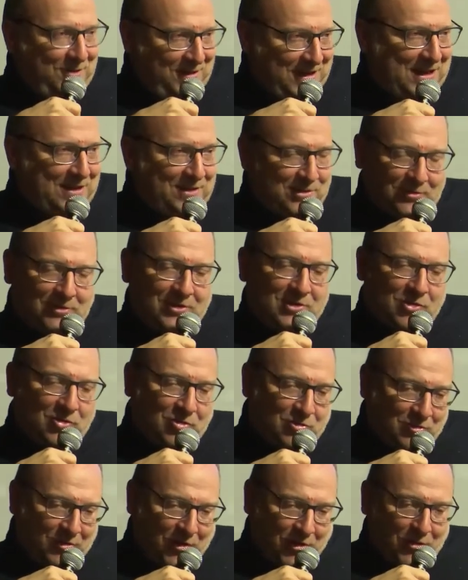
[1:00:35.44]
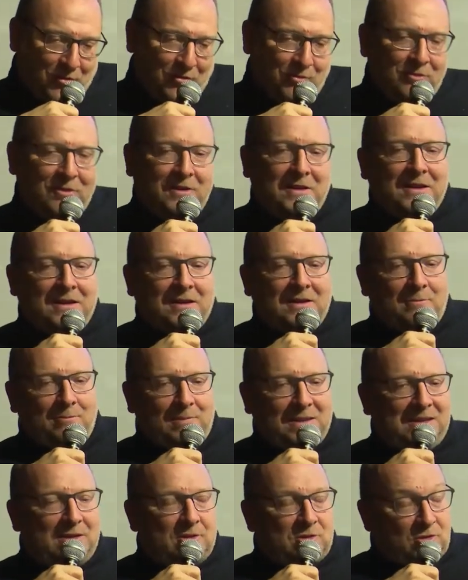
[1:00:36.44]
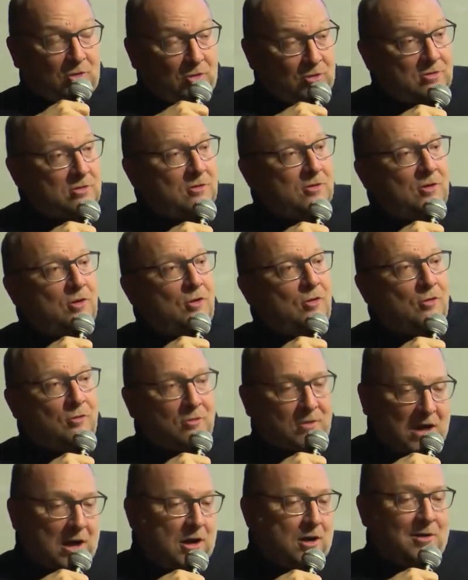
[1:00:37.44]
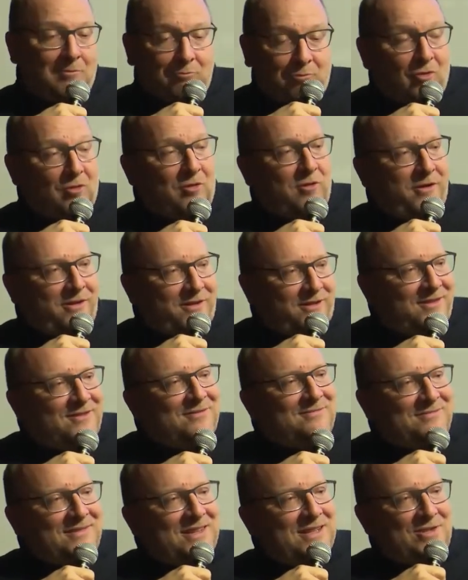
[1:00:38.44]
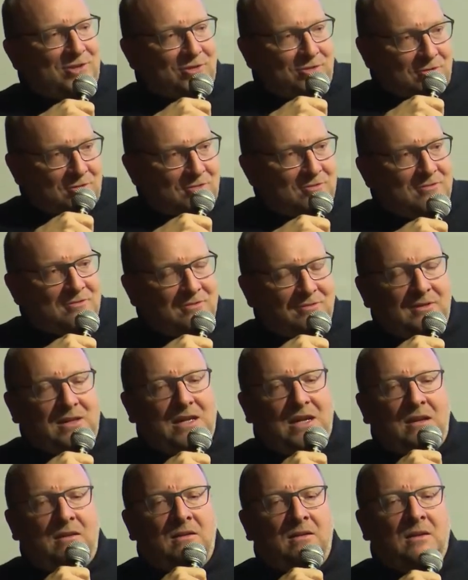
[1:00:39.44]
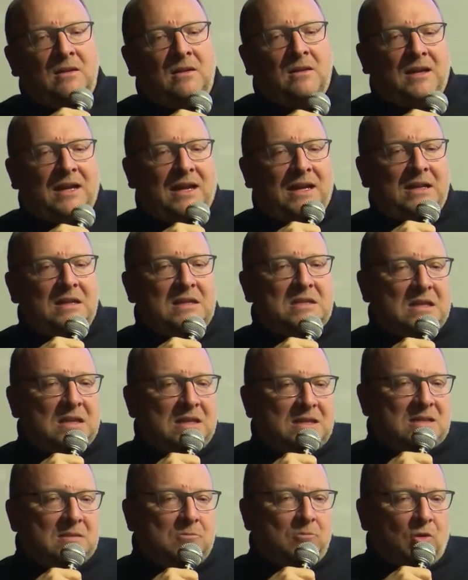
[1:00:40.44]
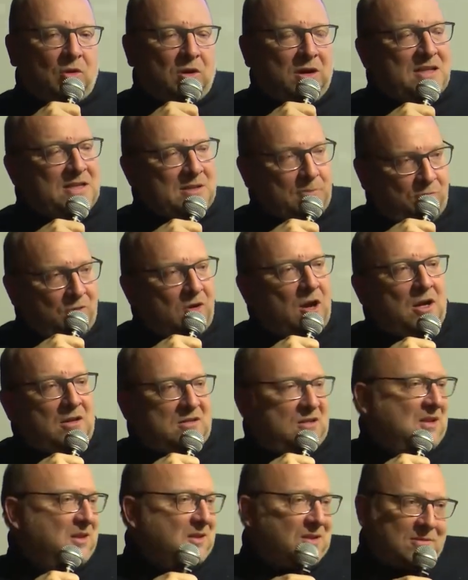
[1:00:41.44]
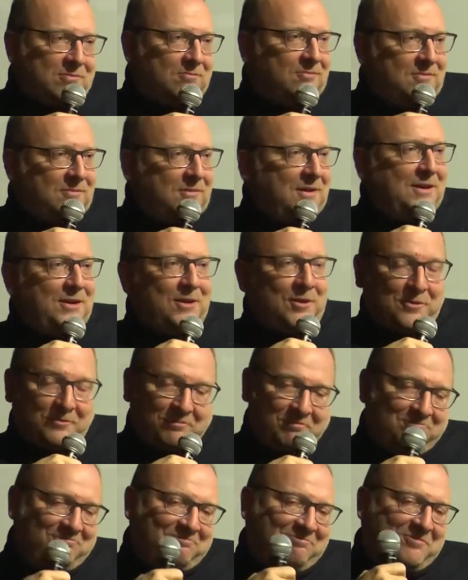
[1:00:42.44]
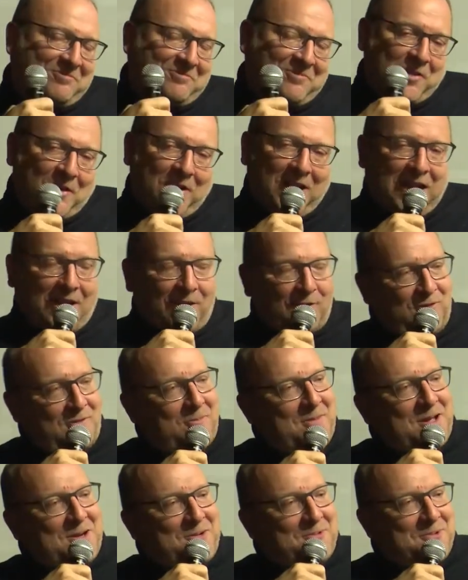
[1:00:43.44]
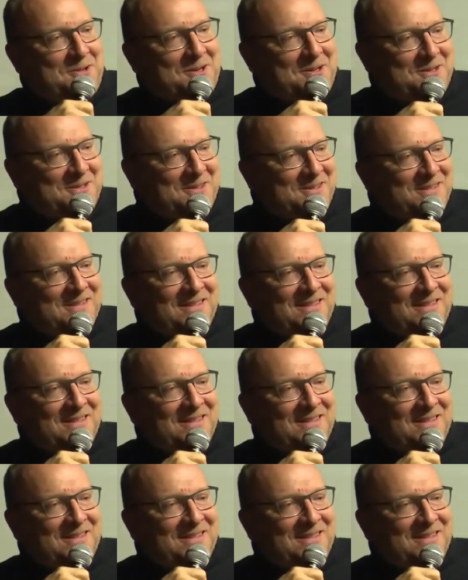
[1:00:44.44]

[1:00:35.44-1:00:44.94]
the answer is no, but there's also no hard border, it's true, yeah. And it's a process, you know, for lack of a better word.